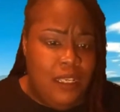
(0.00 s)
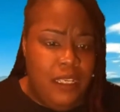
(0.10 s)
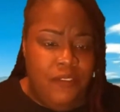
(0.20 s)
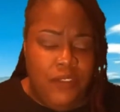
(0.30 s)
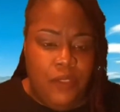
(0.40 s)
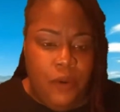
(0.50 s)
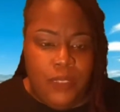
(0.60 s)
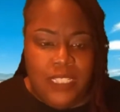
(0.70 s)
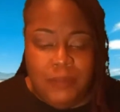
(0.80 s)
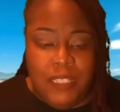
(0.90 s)
even though,
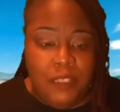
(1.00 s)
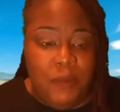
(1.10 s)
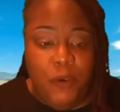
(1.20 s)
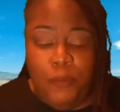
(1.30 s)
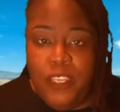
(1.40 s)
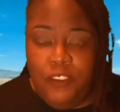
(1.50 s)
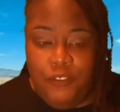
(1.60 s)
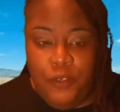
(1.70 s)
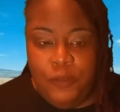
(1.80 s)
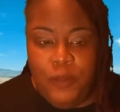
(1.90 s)
because sometimes people will be
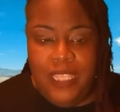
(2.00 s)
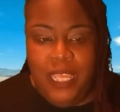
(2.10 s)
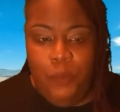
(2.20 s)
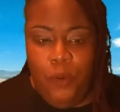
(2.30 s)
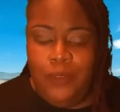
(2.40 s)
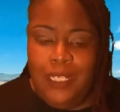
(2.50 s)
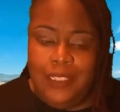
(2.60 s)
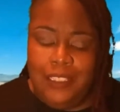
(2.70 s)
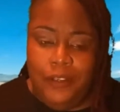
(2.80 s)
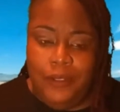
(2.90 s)
confused, but they won't
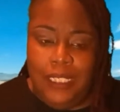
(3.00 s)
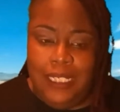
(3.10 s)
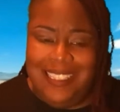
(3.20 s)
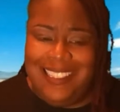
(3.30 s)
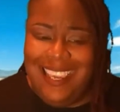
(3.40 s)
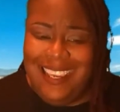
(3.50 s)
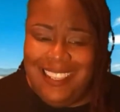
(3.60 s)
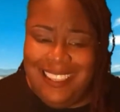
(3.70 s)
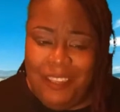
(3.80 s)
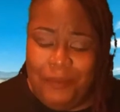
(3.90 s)
necessarily say
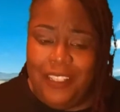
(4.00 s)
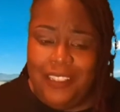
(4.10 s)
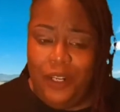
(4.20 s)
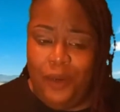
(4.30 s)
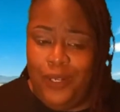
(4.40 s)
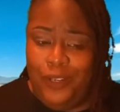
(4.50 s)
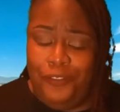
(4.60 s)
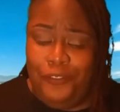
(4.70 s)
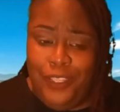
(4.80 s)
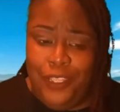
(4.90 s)
anything because they don't want to
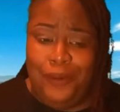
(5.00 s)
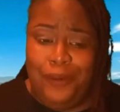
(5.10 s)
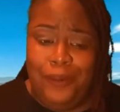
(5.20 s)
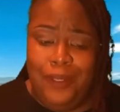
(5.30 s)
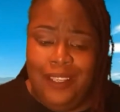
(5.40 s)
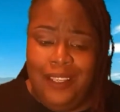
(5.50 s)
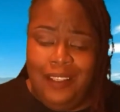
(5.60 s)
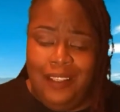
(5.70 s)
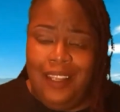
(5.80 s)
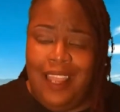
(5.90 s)
feel
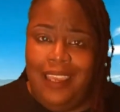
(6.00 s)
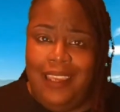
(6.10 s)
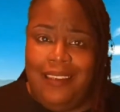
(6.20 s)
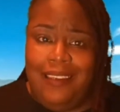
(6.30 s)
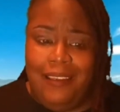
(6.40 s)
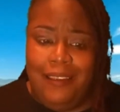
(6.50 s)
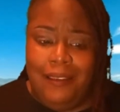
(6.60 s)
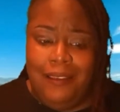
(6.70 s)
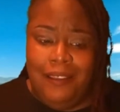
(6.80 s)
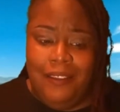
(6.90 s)
like
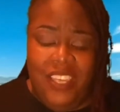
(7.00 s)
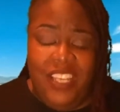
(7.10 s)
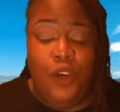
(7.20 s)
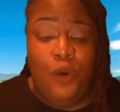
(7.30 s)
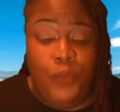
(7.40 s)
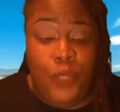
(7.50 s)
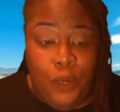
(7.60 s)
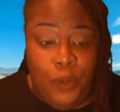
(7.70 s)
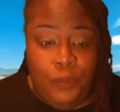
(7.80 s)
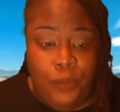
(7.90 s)
they don't
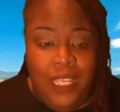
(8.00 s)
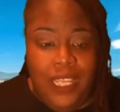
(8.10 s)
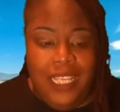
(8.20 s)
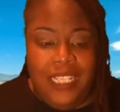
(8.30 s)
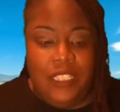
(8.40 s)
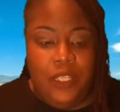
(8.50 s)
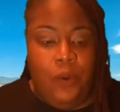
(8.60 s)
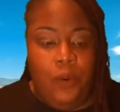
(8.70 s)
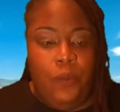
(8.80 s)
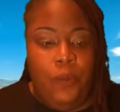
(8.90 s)
know. And
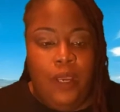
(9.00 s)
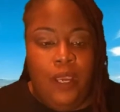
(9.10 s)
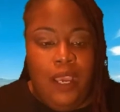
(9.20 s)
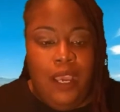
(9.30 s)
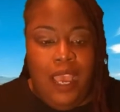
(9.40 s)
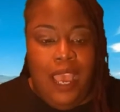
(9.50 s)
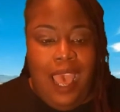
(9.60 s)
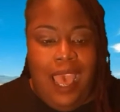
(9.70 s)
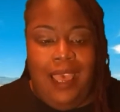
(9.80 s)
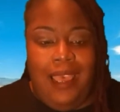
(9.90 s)
so
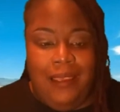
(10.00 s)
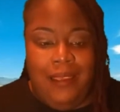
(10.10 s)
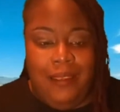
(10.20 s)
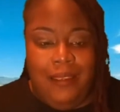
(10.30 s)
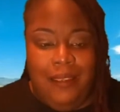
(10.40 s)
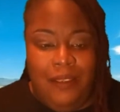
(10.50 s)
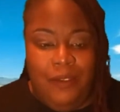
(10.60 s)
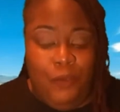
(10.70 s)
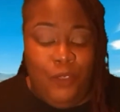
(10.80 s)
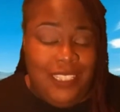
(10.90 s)
I
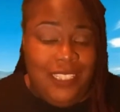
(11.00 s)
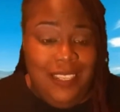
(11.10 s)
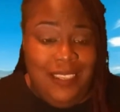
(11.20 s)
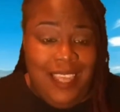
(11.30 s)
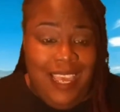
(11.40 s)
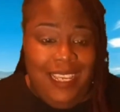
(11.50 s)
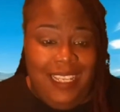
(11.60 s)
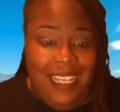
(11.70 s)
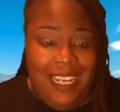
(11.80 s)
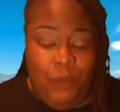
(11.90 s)
will see that,
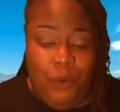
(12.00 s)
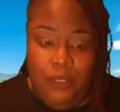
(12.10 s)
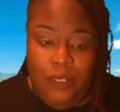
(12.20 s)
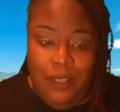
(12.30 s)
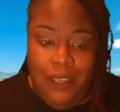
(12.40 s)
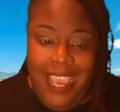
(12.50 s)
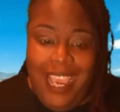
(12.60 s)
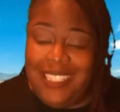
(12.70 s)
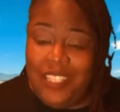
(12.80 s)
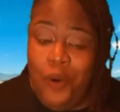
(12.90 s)
and then I would
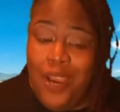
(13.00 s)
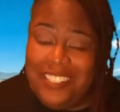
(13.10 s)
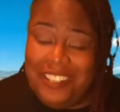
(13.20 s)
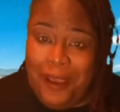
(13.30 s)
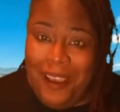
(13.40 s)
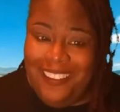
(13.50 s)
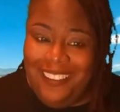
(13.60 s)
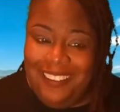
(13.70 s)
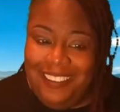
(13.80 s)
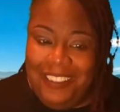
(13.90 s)
ask a question about it.